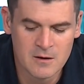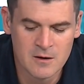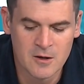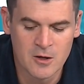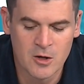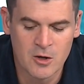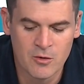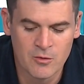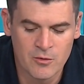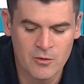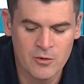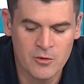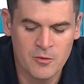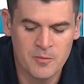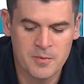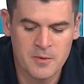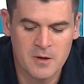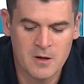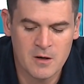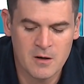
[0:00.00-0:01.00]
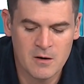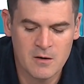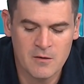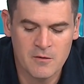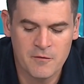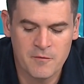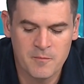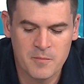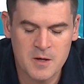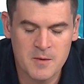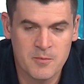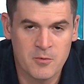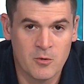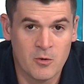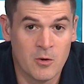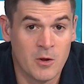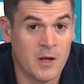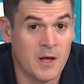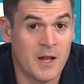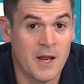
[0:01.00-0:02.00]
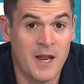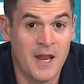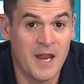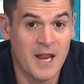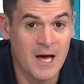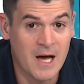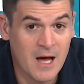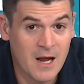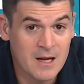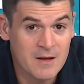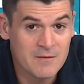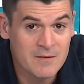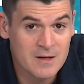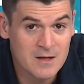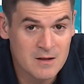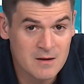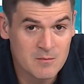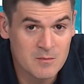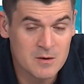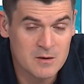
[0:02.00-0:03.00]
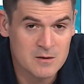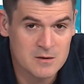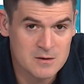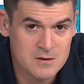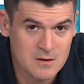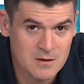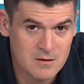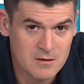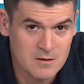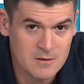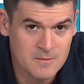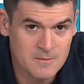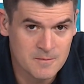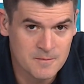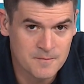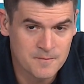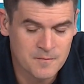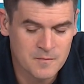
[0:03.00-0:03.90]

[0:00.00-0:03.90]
a group of people not even in the military.